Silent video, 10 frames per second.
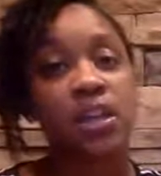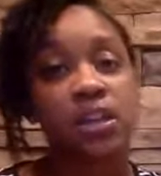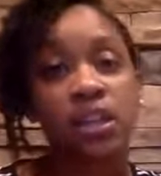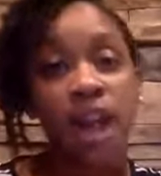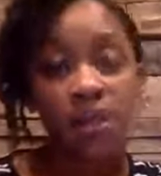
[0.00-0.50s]

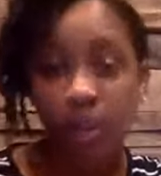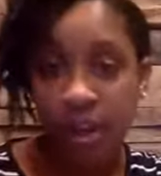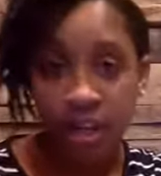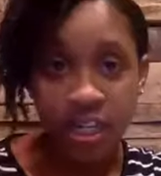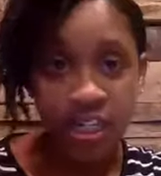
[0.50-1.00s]

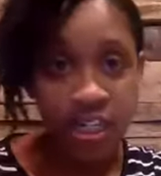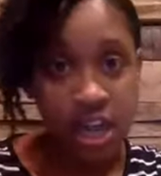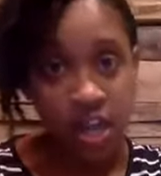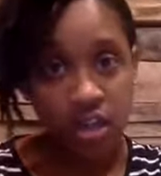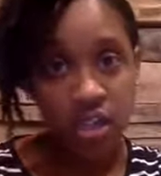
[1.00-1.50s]
library
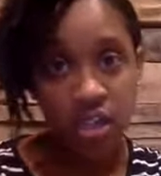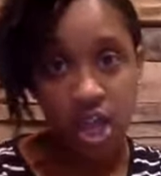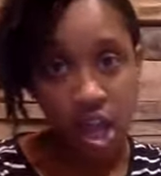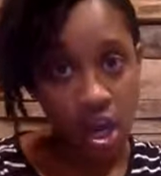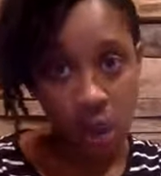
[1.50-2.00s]
stock
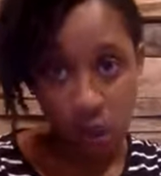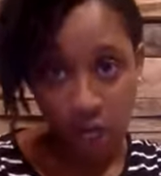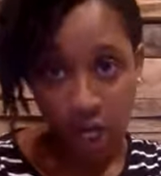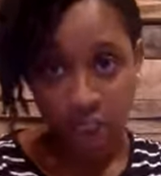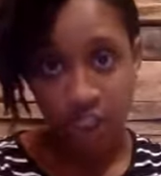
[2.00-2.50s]
song
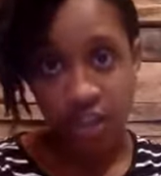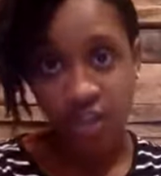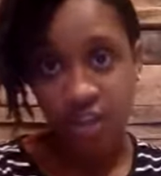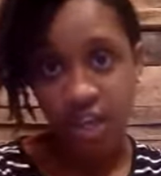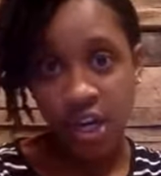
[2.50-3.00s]
work?
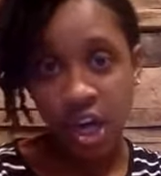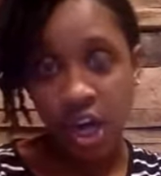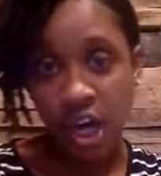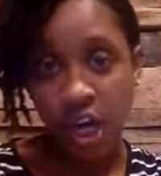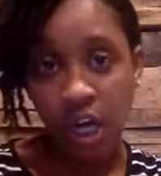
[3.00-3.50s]
So there
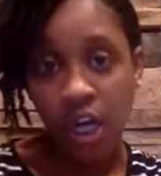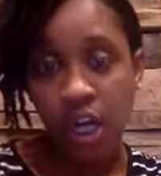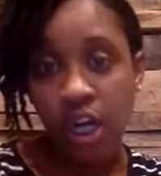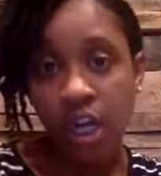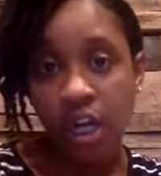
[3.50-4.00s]
are
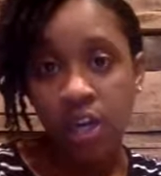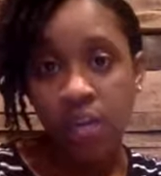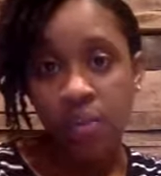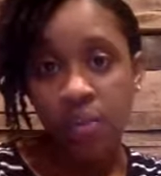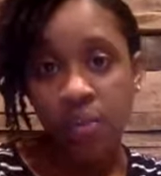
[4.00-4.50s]

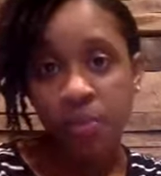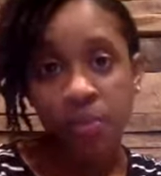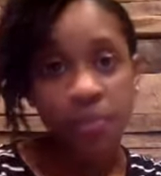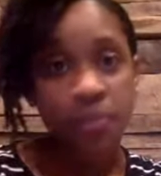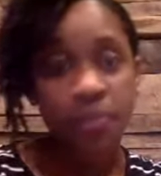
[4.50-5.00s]

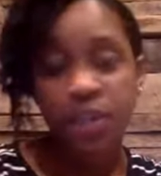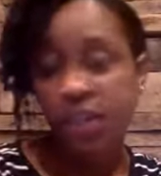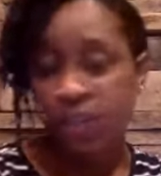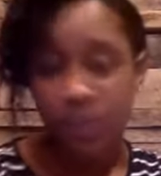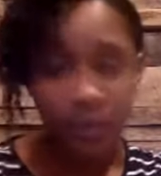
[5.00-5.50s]

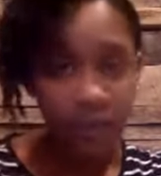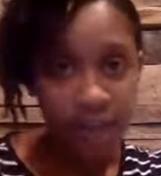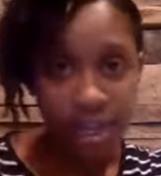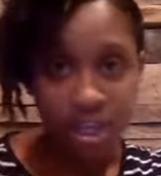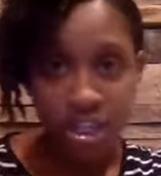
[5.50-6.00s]
service
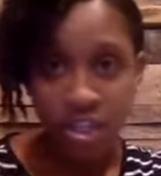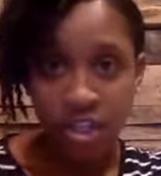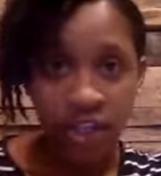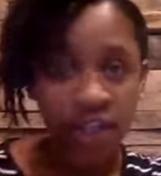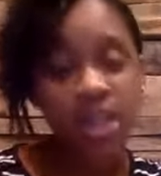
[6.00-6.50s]
providers, you
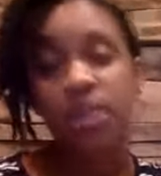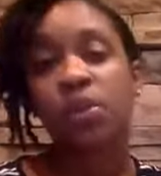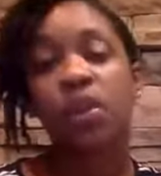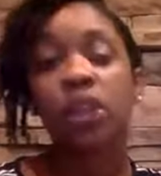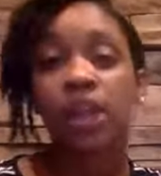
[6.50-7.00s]
can find them
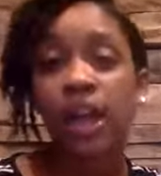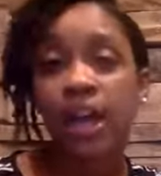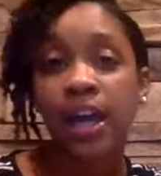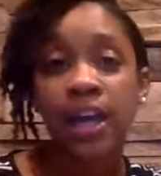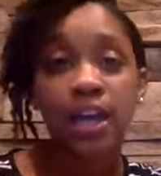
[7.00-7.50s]

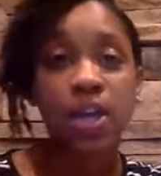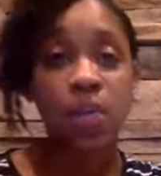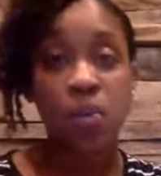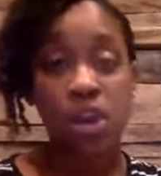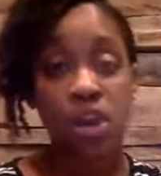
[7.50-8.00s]
online,
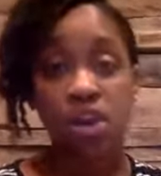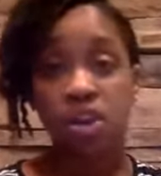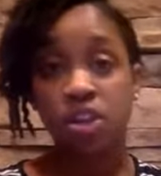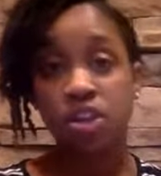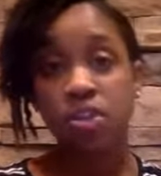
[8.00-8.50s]
where
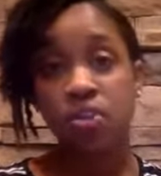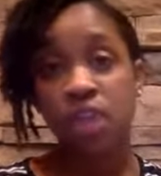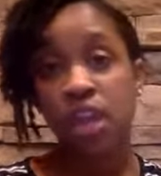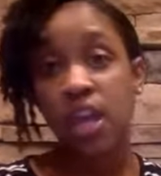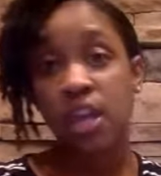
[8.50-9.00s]
you
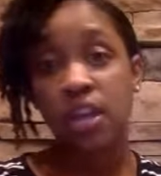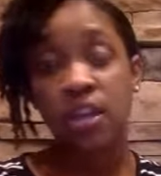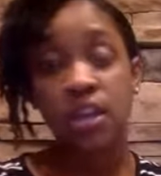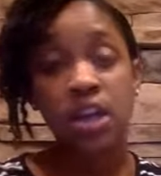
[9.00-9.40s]
can